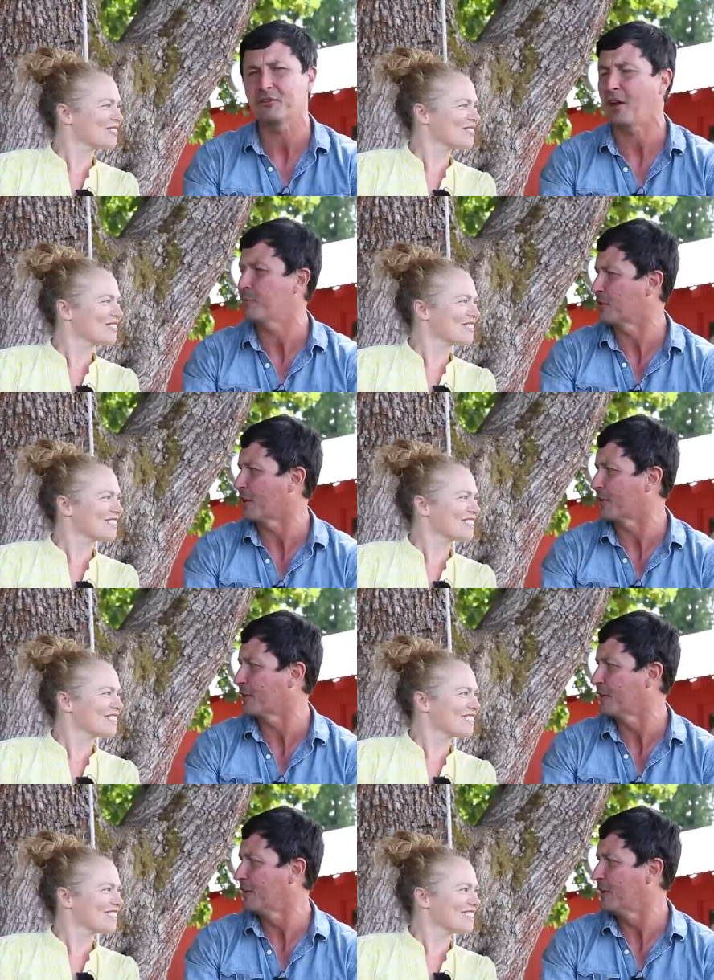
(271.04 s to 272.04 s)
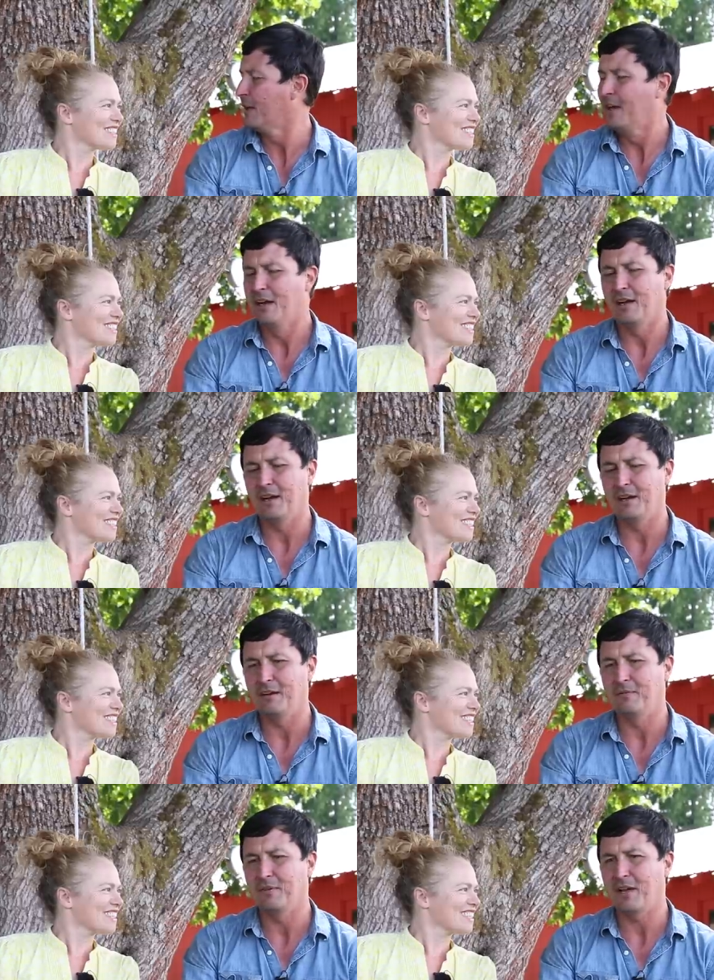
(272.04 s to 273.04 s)
Speaker 1: of time together.
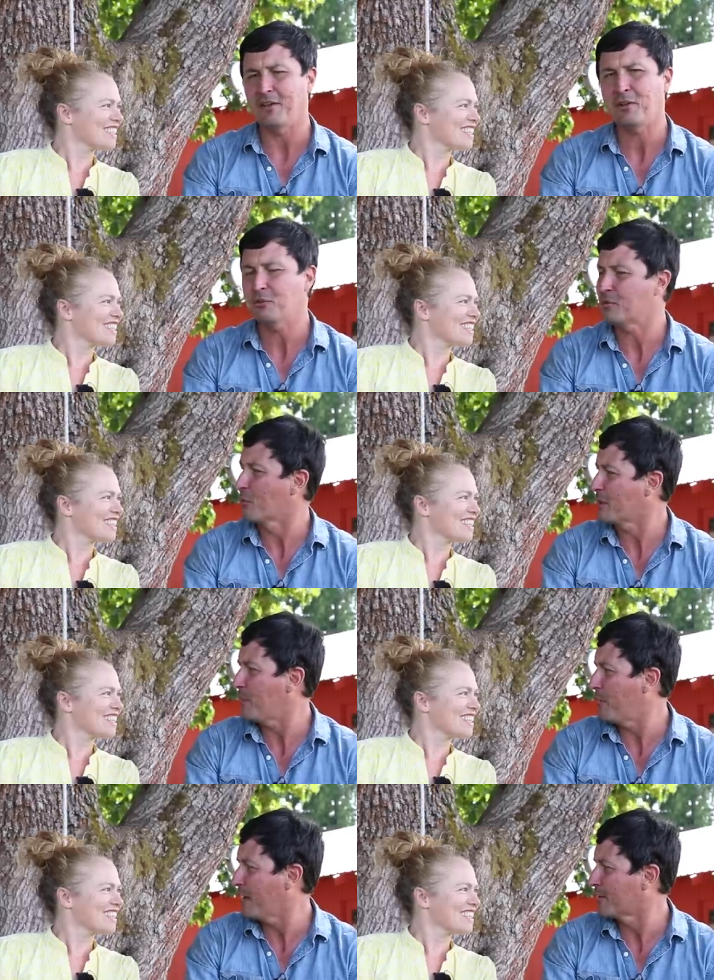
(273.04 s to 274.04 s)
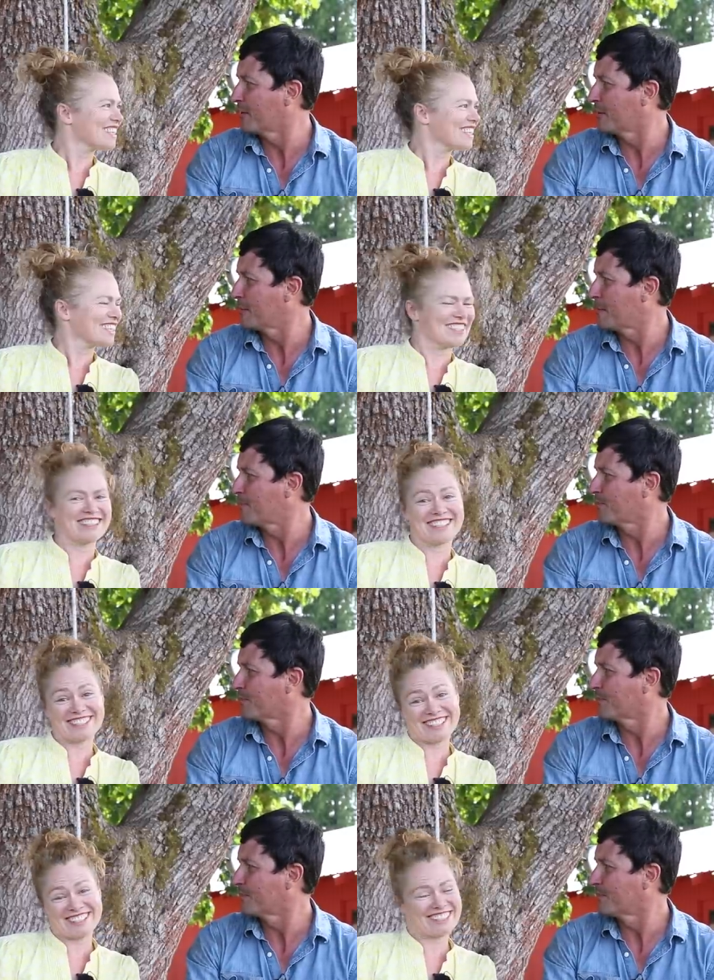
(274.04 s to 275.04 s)
Um, I think we should bring that back.
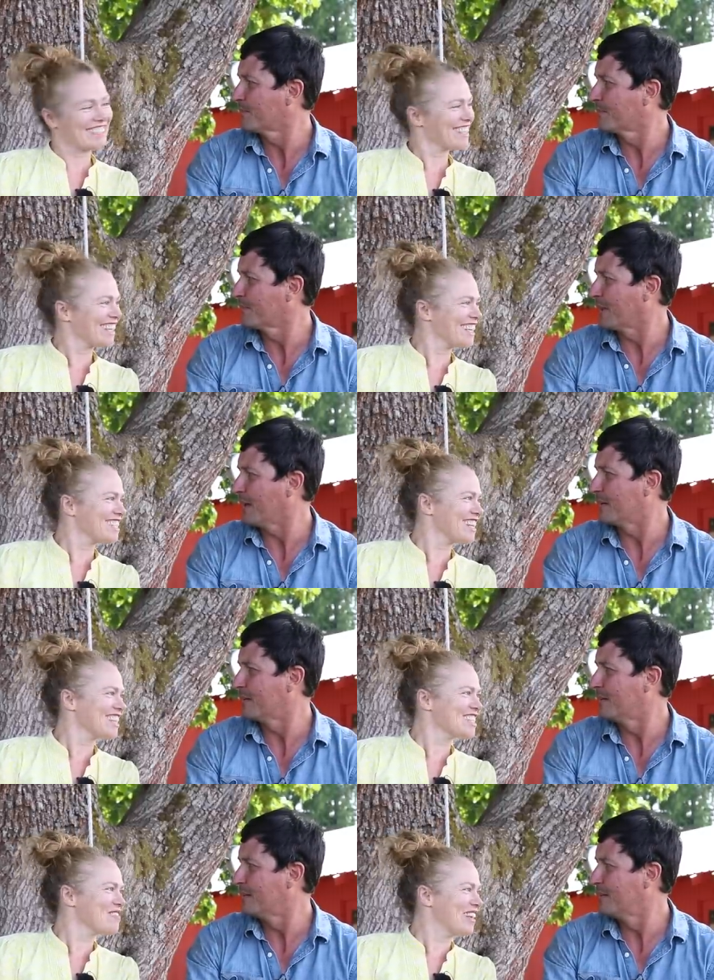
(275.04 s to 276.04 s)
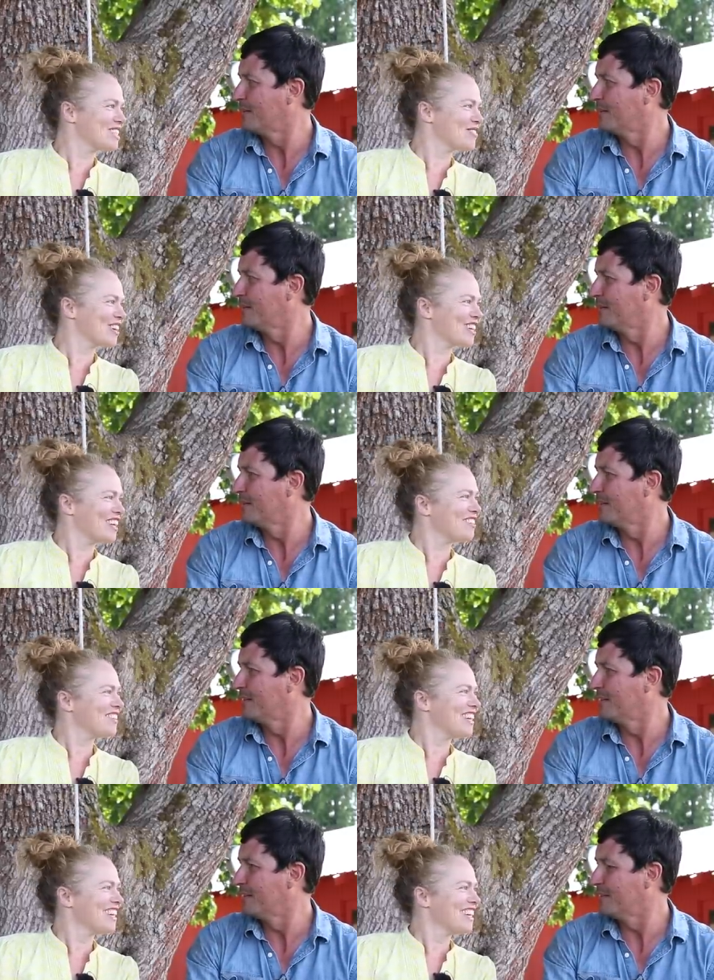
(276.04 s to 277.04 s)
Speaker 2: It's, yeah. it's the men's book
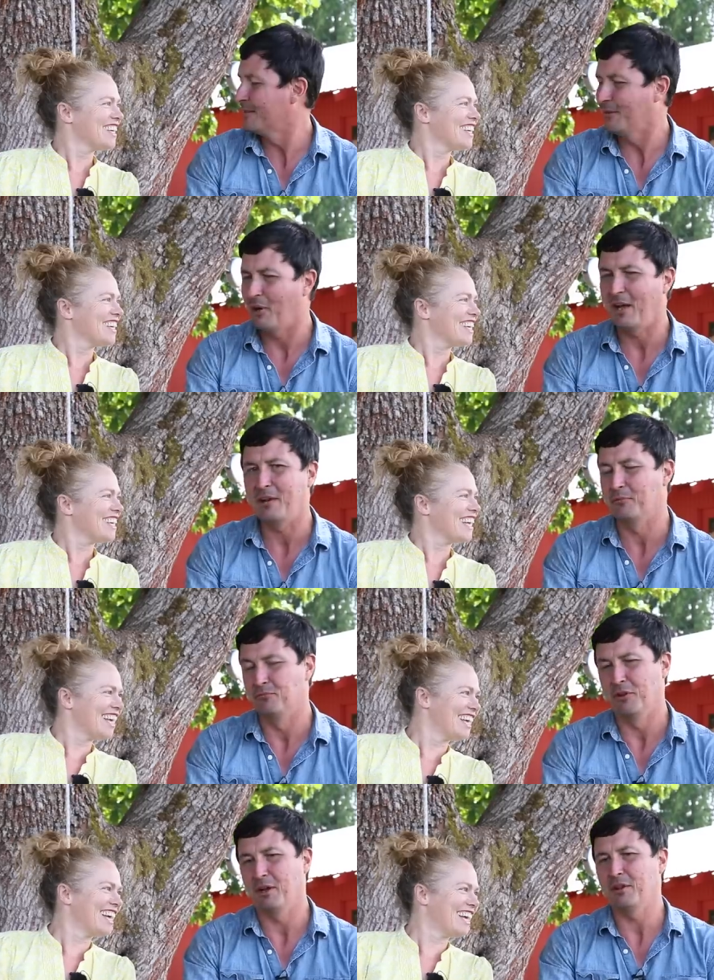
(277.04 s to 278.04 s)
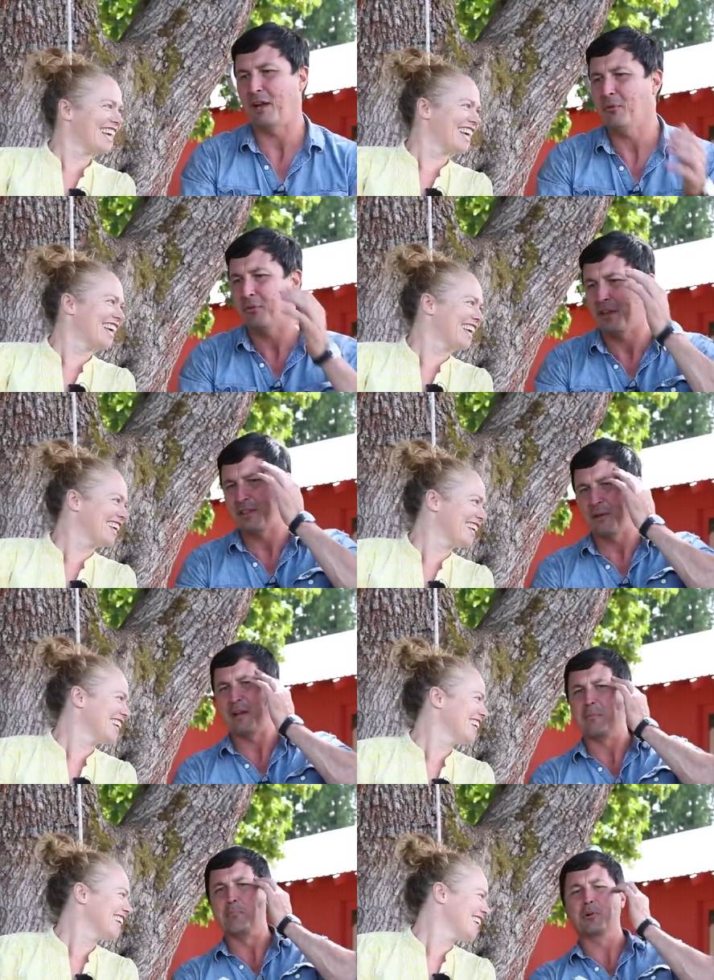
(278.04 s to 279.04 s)
club.
Speaker 1: I, I don't think they
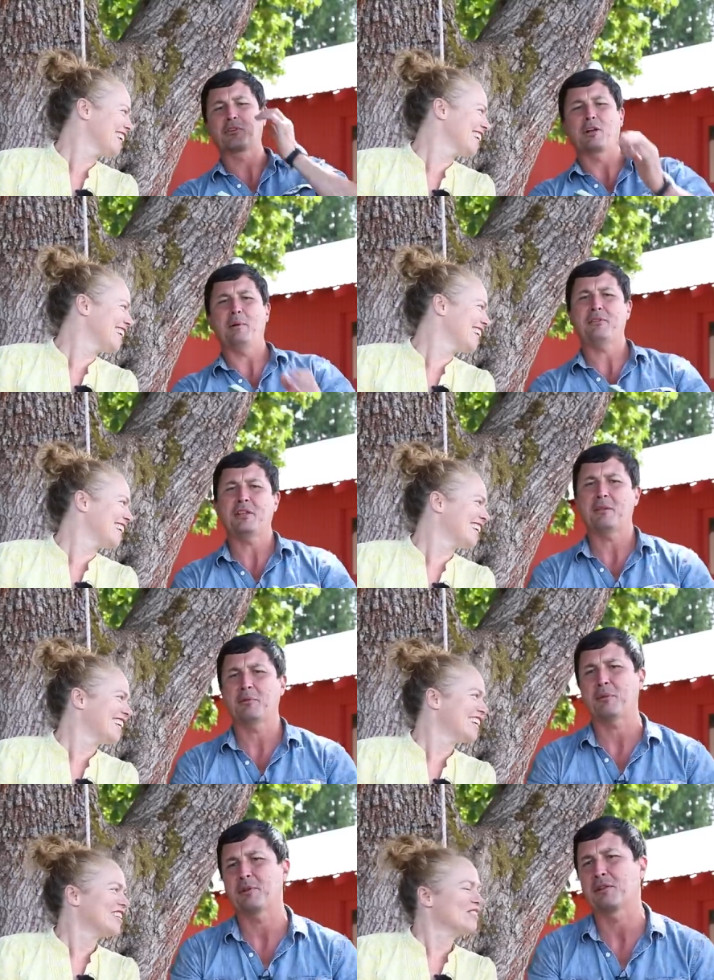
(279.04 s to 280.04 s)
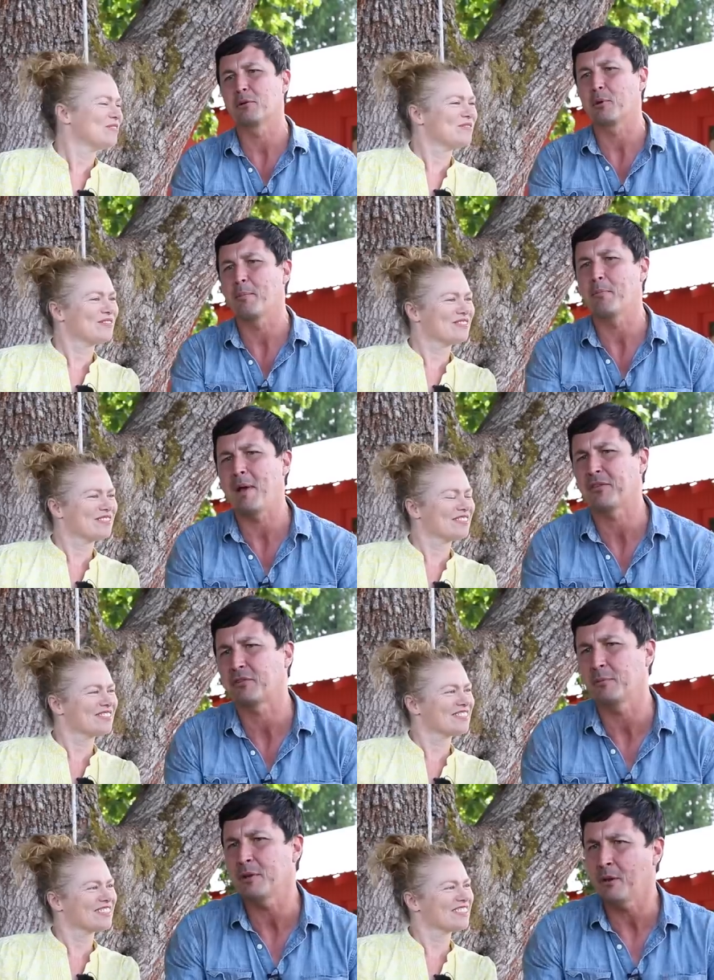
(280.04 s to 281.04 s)
had a book club. I was thinking of something a little more
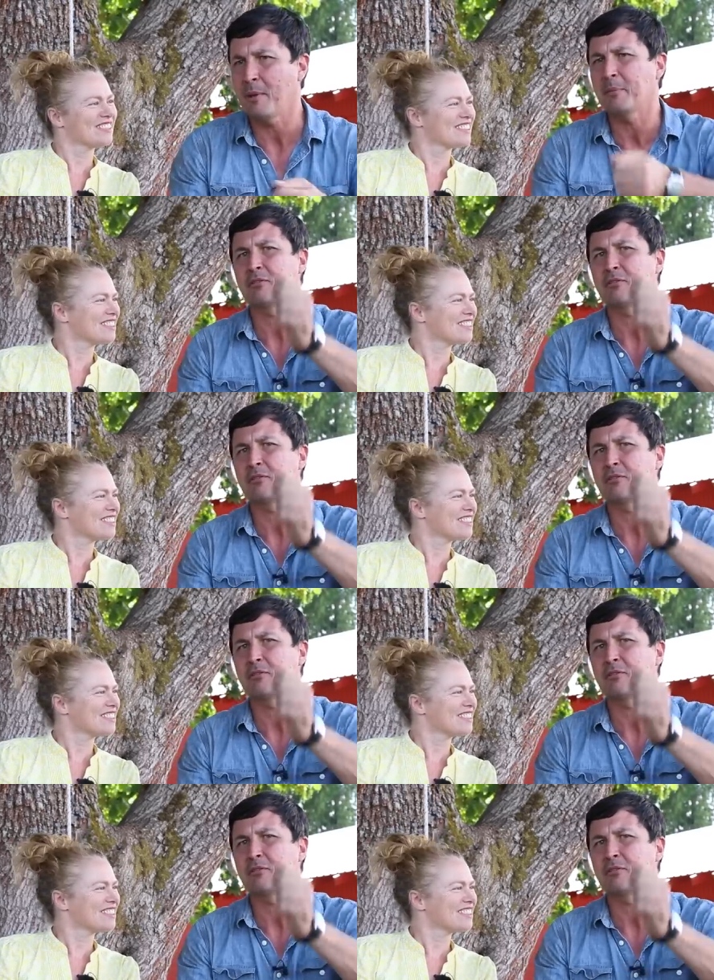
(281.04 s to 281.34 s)
masculine. You know, maybe